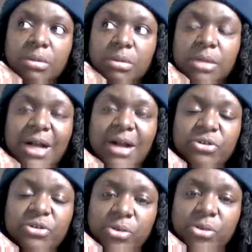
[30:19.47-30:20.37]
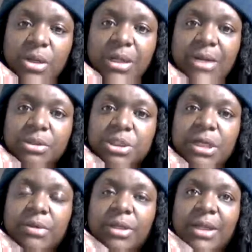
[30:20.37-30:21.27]
How do you allow a child
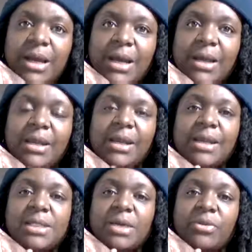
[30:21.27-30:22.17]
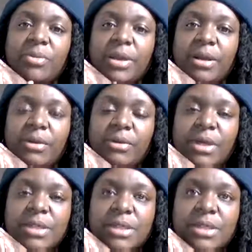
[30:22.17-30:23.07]
to die and not tell their parent or not
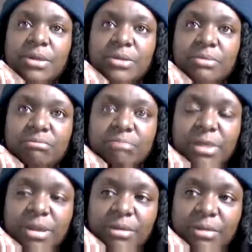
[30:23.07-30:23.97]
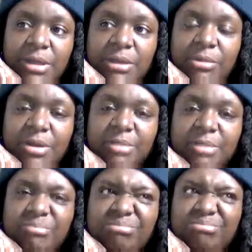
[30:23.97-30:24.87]
tell anyone?
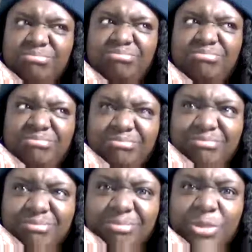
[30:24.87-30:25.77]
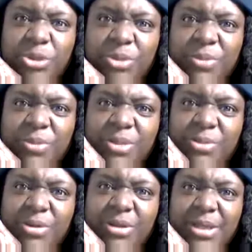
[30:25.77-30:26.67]
But you want me to put
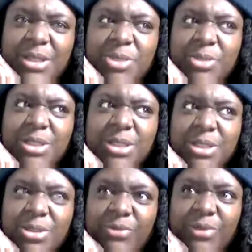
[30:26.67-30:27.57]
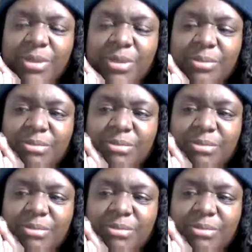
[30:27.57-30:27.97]
a hedge of protection over him?